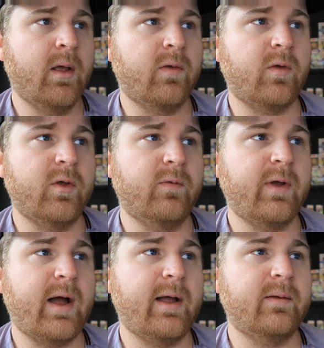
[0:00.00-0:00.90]
So you've
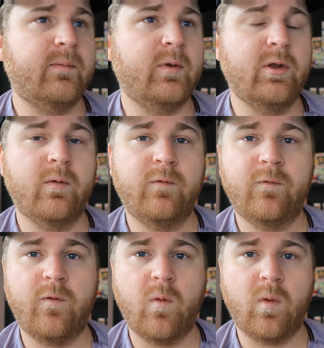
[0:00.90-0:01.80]
got,
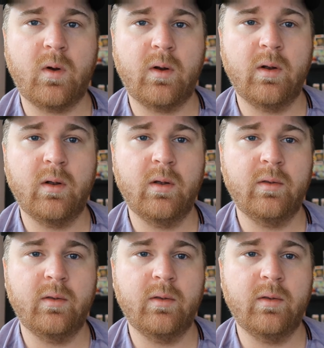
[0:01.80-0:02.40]
at